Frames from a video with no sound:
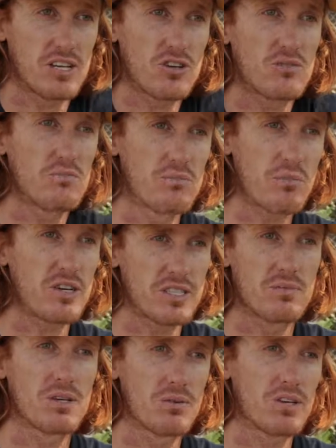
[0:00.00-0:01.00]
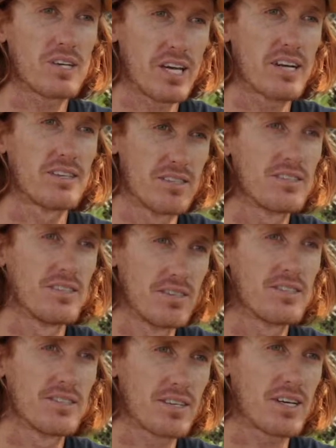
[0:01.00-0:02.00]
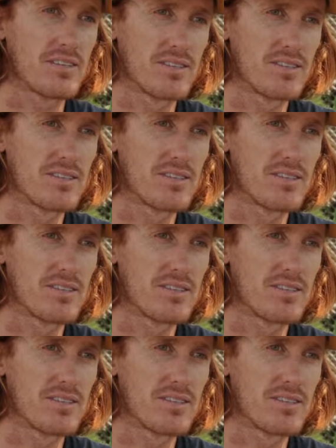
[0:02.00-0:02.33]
it could possibly work. Yeah. Yeah.